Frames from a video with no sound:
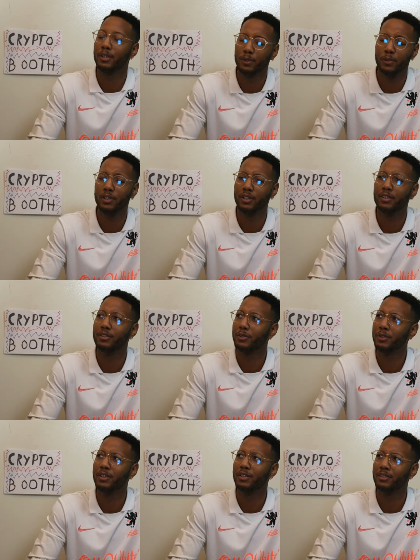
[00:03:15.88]
Man, he's
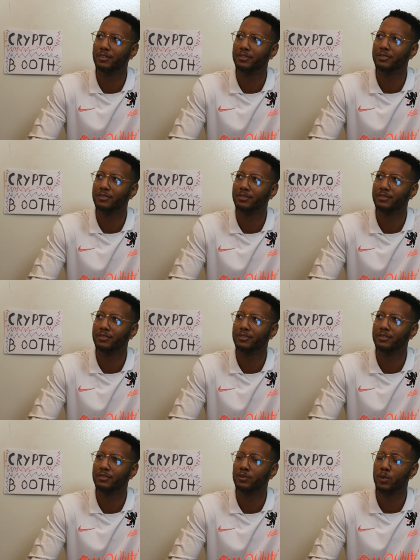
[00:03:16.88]
really weird.